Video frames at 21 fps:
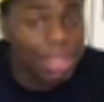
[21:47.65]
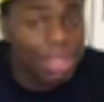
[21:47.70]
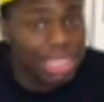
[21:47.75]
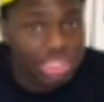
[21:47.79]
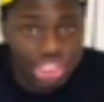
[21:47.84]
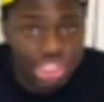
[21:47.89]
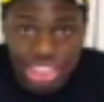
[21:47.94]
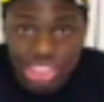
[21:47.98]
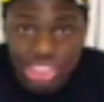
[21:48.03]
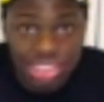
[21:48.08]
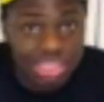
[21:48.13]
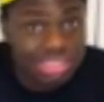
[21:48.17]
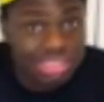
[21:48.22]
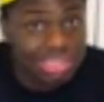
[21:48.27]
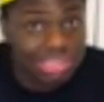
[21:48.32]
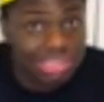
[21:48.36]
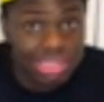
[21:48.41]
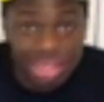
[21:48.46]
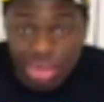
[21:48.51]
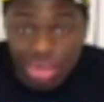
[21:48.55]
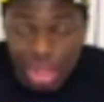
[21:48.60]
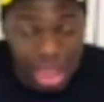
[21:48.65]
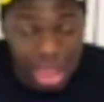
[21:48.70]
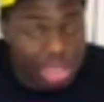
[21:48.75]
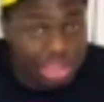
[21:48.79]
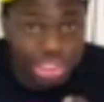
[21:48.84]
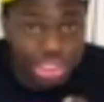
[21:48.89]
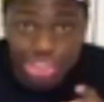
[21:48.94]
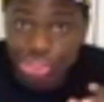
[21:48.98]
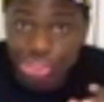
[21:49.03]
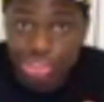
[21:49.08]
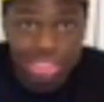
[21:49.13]
bitch is still on
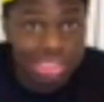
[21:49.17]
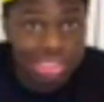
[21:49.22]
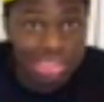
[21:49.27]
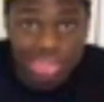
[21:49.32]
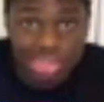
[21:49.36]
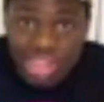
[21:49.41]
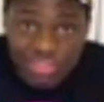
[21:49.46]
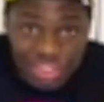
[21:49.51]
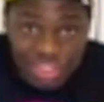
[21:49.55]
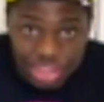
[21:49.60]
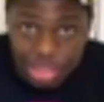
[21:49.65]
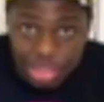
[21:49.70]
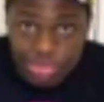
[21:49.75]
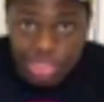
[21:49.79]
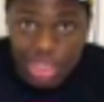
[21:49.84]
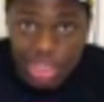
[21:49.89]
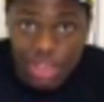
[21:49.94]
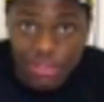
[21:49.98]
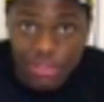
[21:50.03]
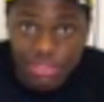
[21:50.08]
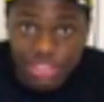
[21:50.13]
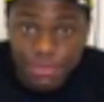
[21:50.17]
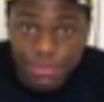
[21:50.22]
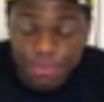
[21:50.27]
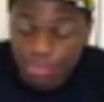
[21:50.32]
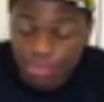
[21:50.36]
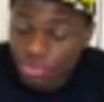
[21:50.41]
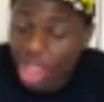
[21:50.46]
the journey to loving themselves.